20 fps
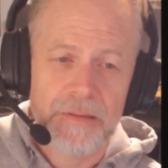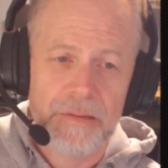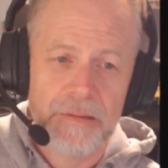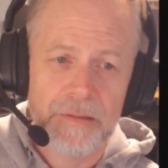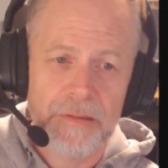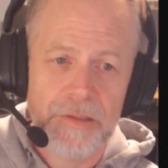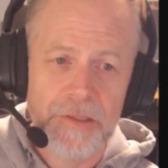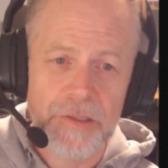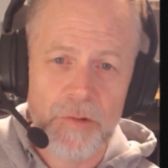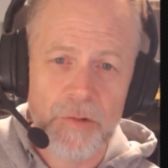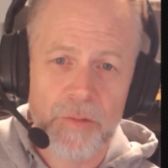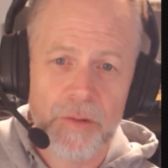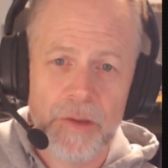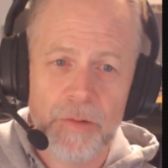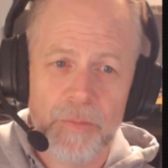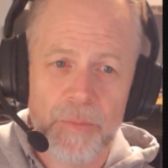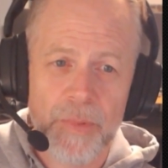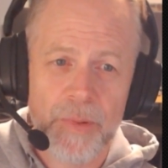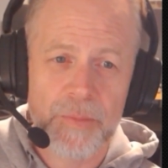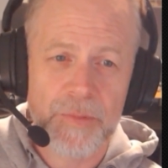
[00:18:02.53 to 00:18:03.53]
he
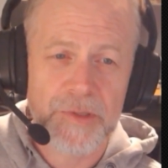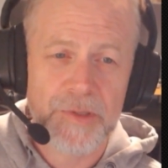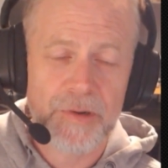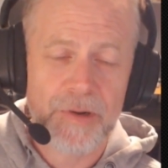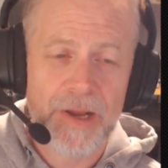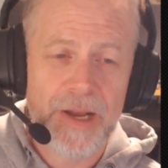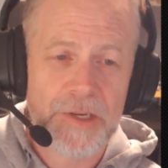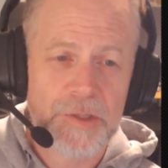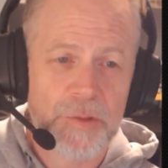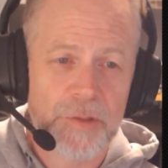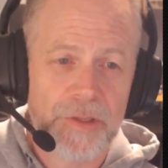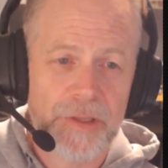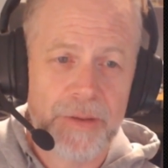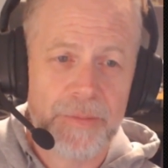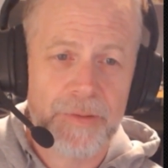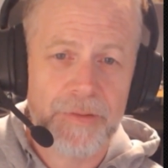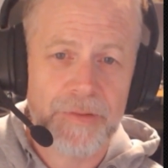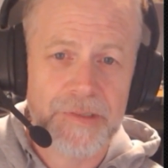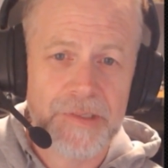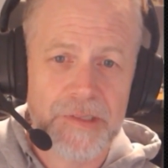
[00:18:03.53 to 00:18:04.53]
remembers her actual name.
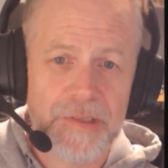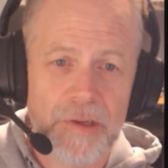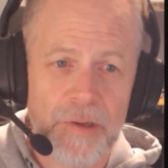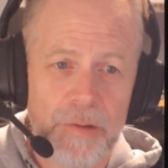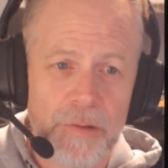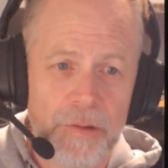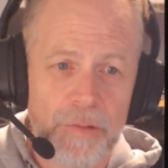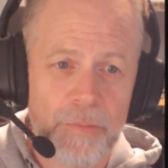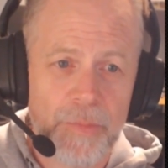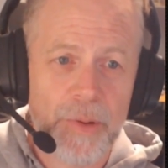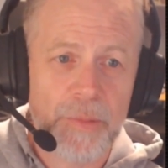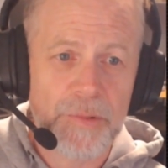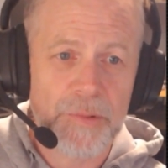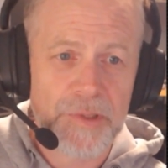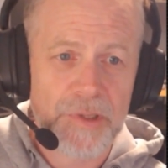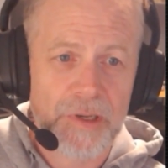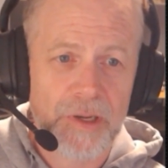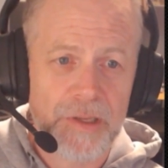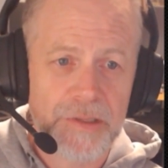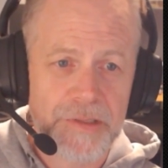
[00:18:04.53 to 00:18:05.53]
If it's no, he remembers her
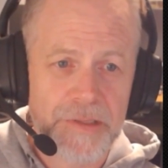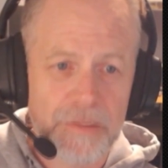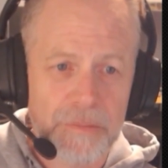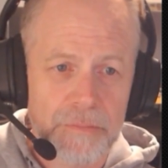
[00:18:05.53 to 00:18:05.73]
call sign.